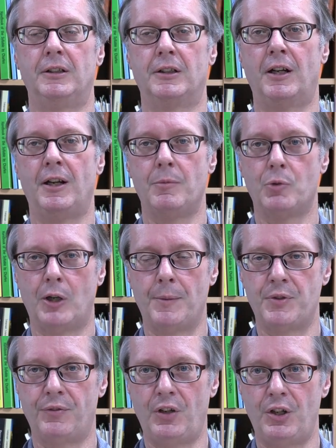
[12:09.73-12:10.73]
kind of more
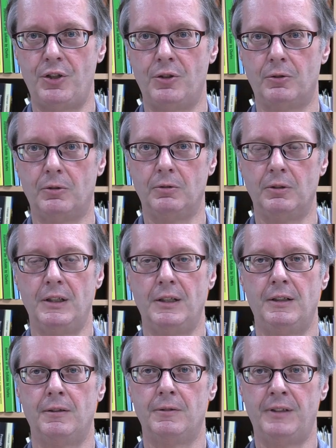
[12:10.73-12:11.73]
observational
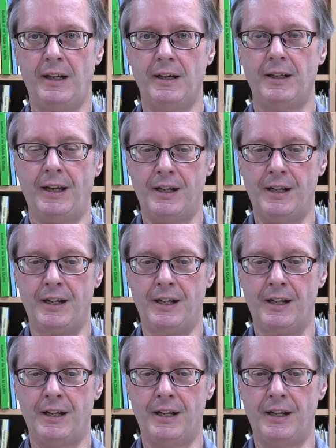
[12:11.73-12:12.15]
data